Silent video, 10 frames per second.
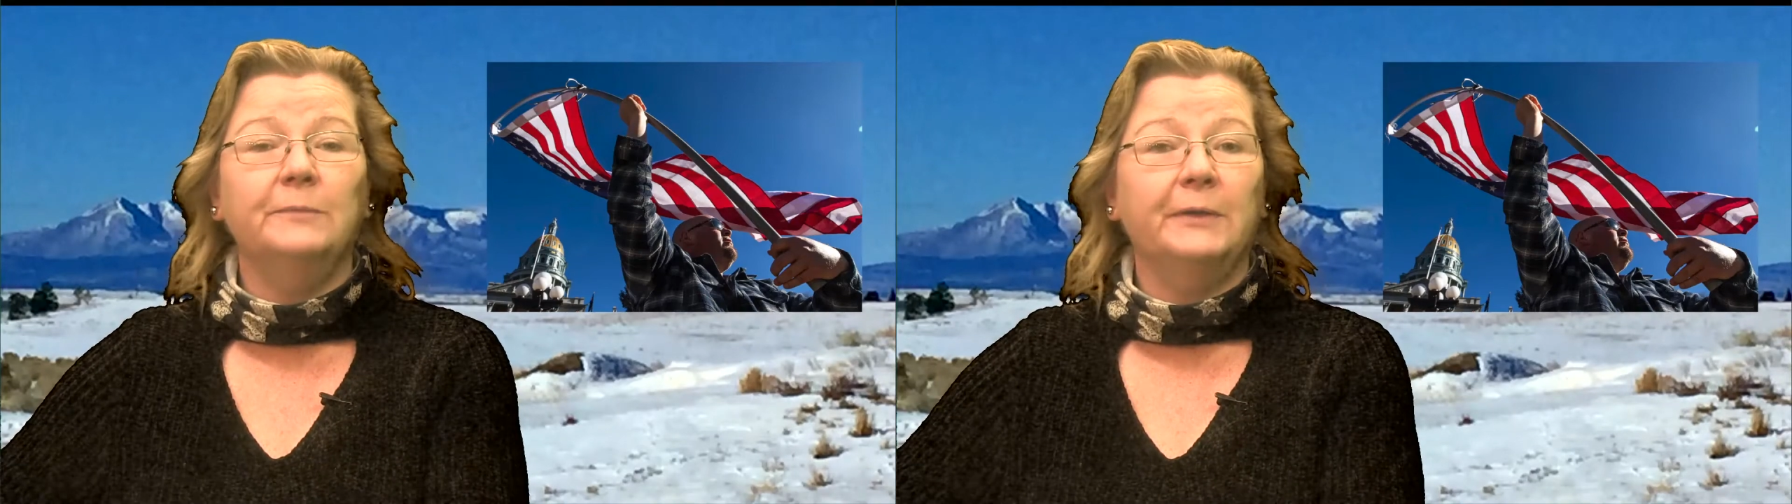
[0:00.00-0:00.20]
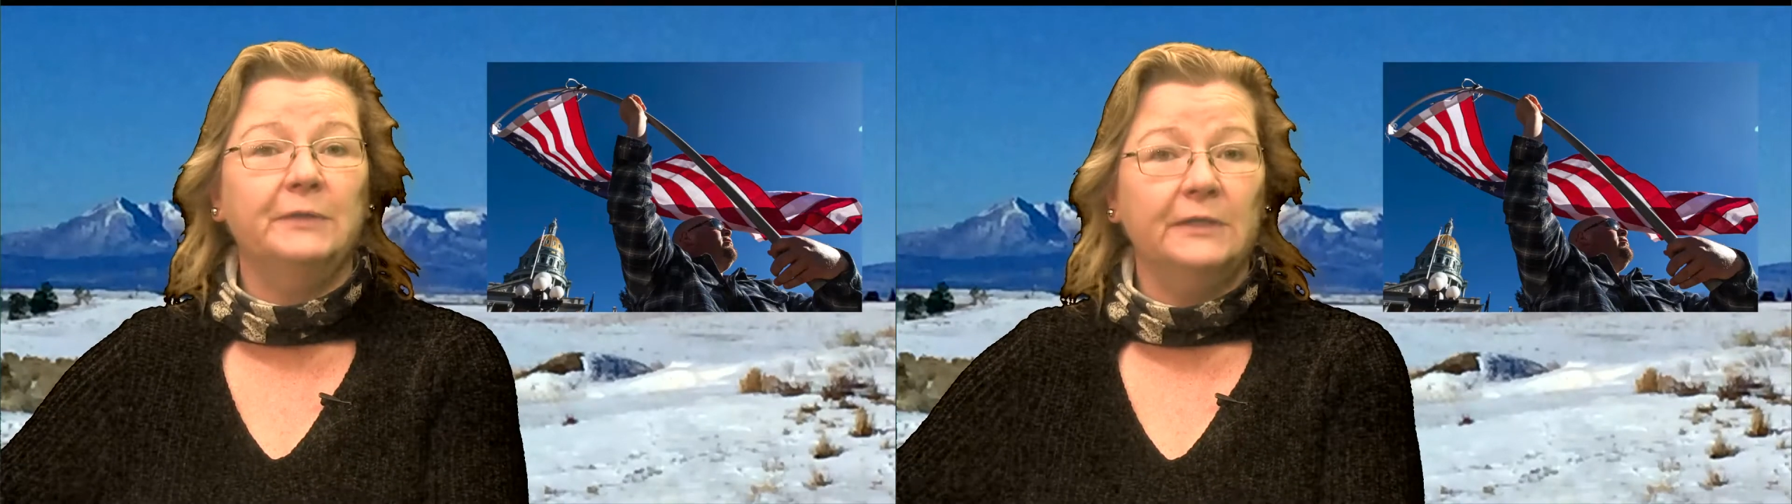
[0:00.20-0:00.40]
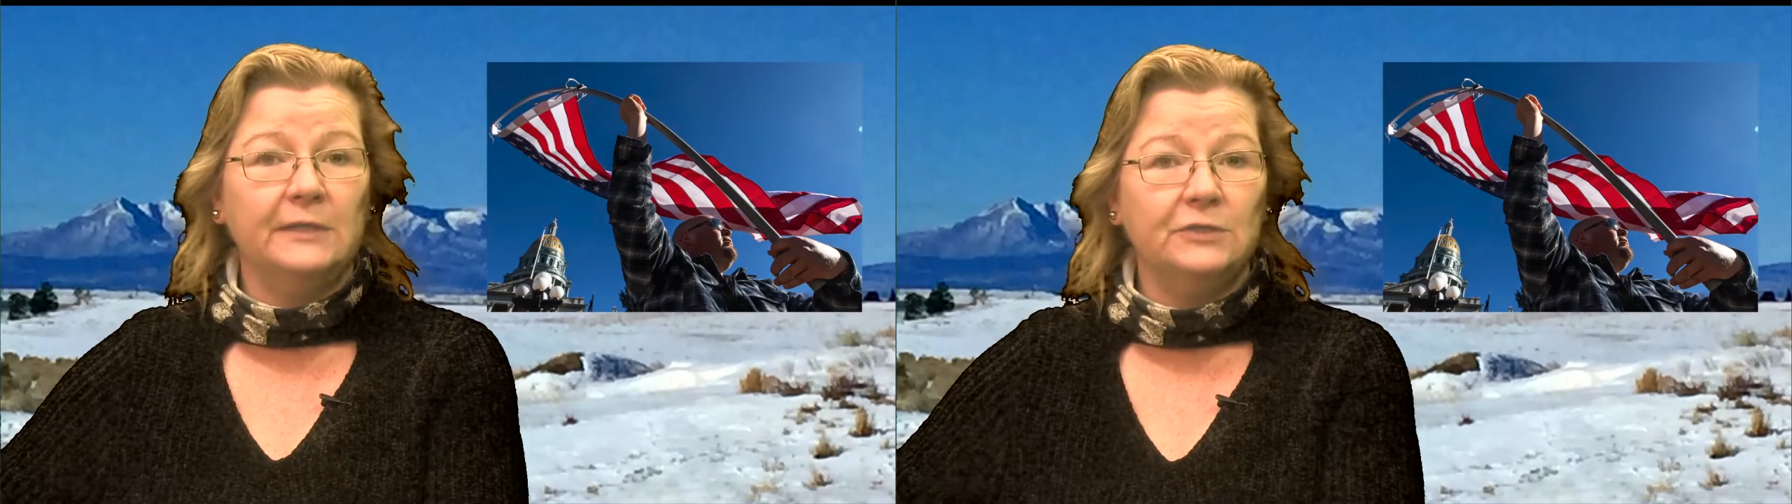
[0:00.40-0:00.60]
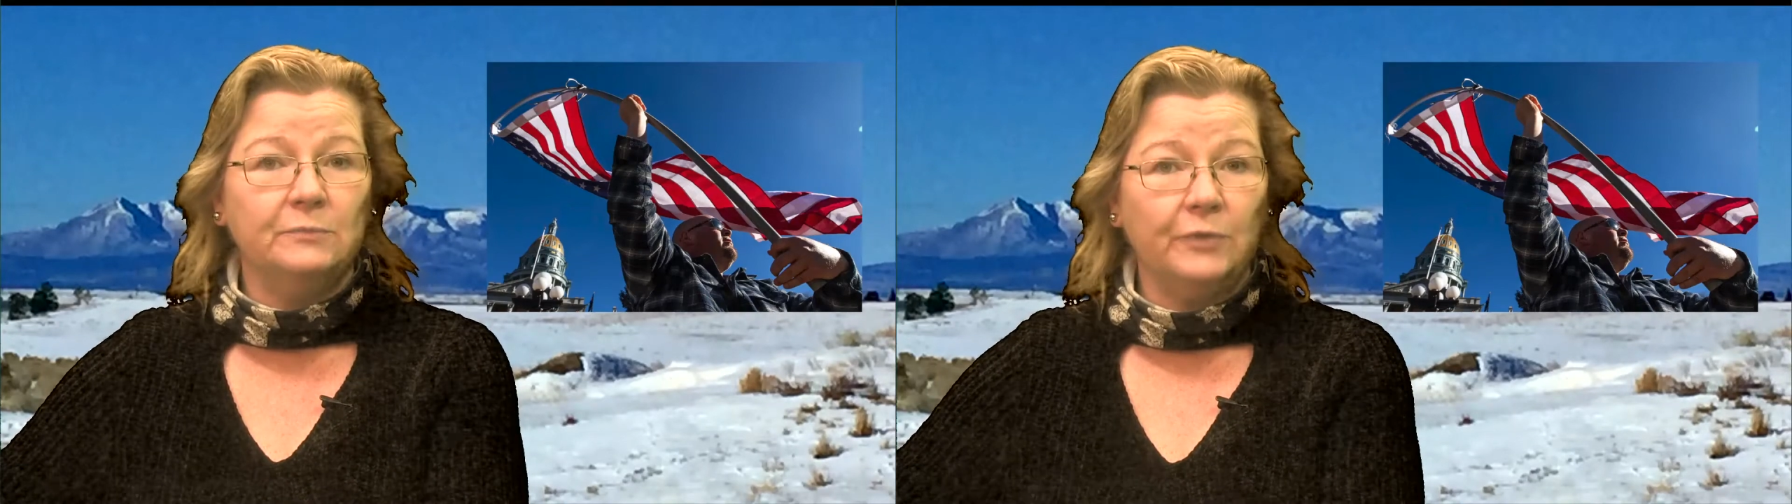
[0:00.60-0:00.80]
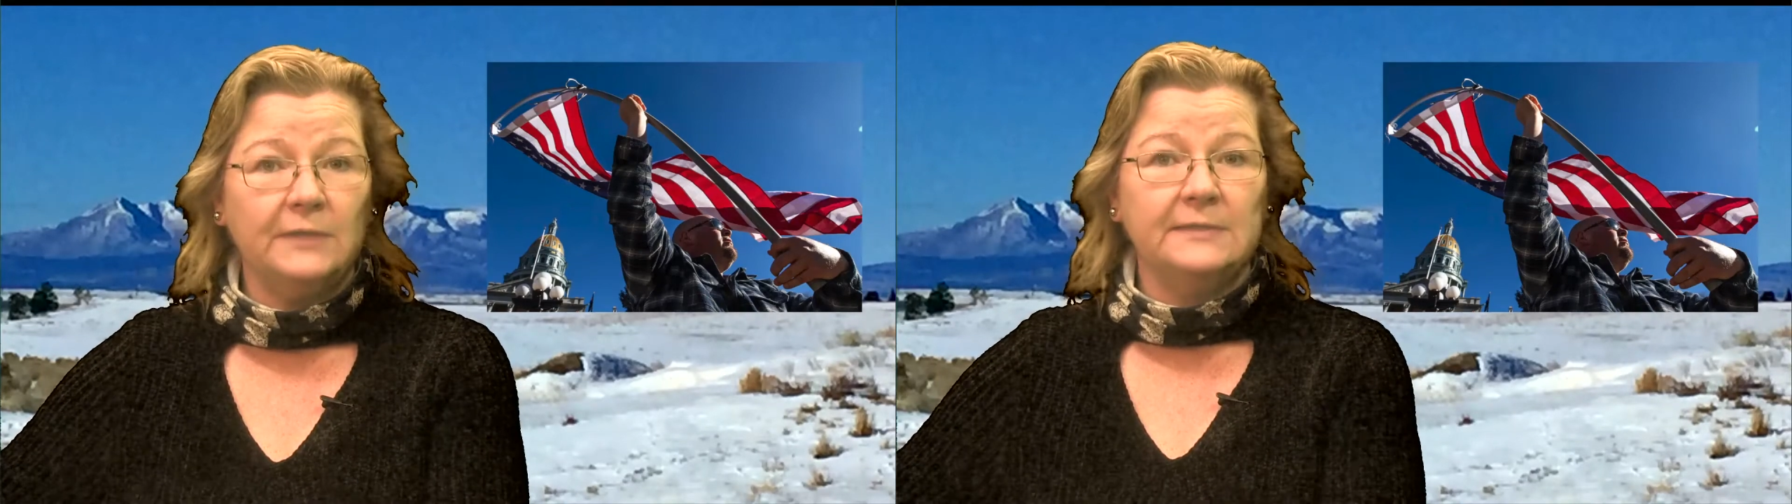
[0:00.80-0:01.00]
about the election
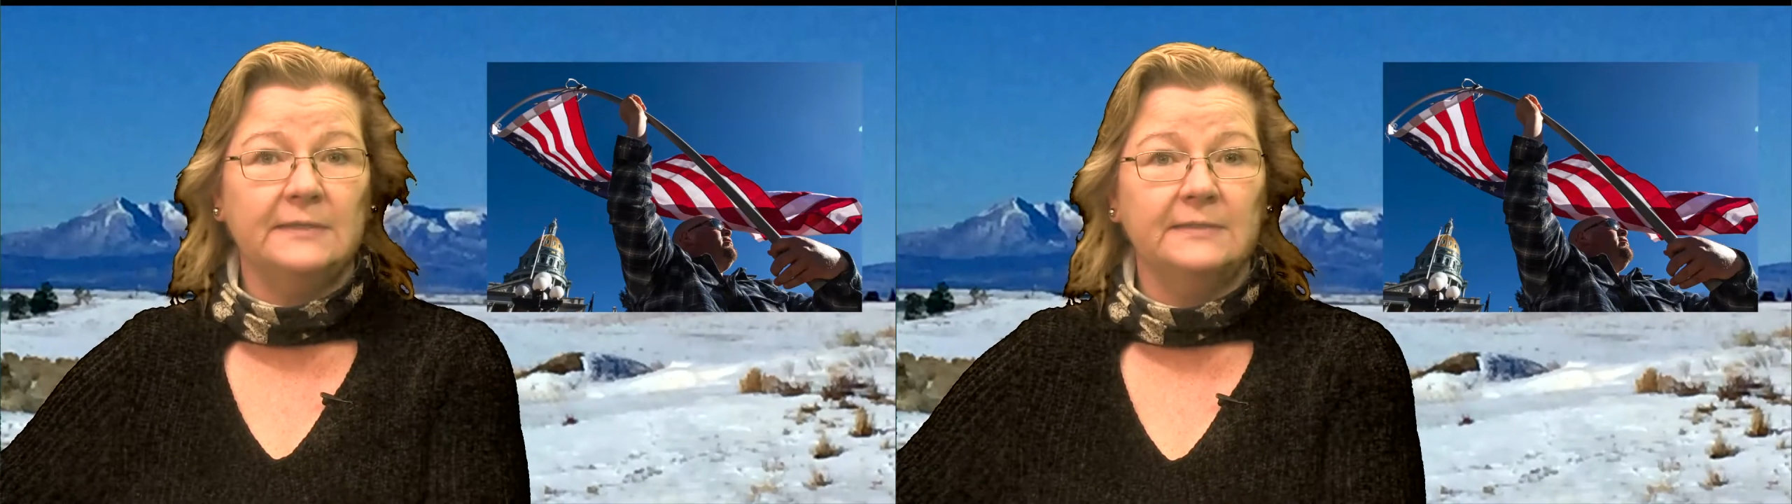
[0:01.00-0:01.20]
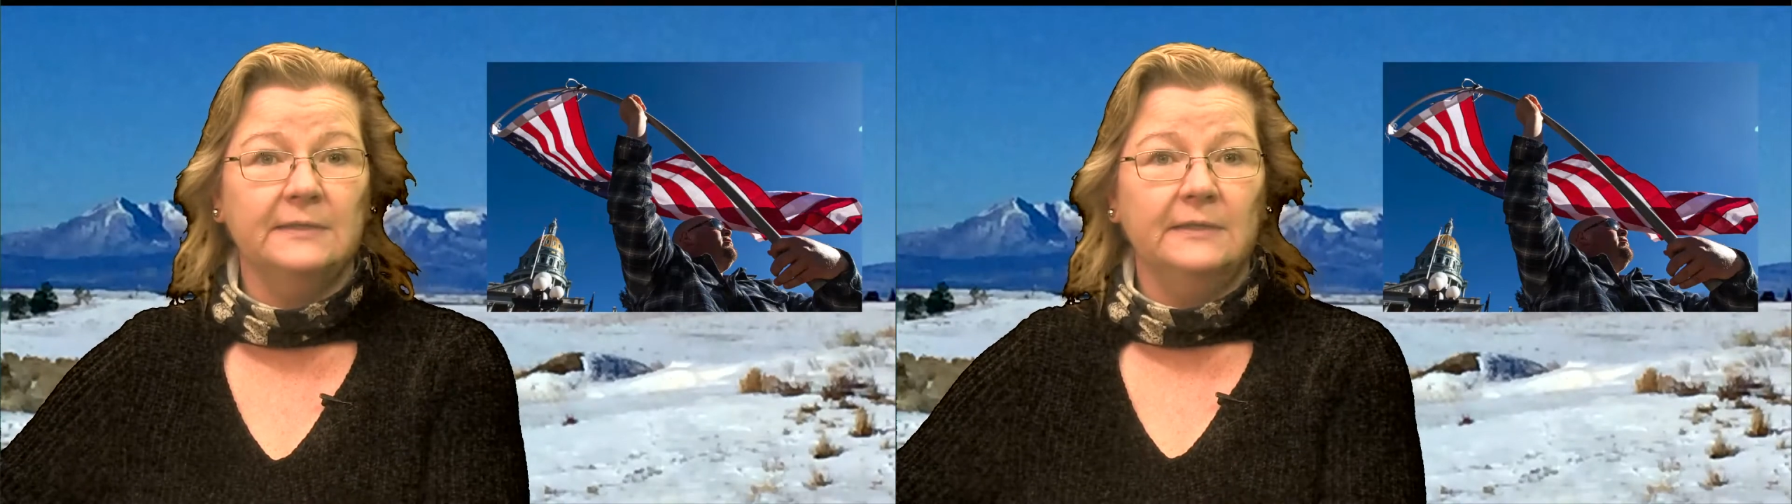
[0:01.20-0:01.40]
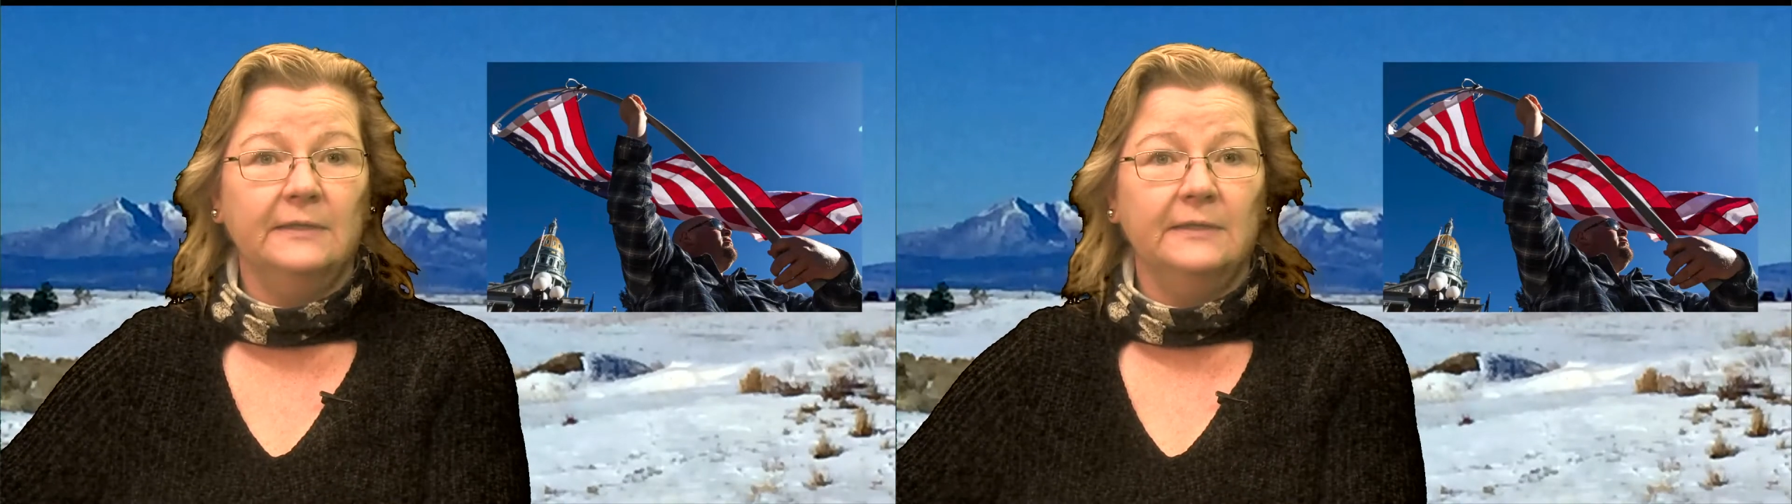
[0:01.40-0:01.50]
process."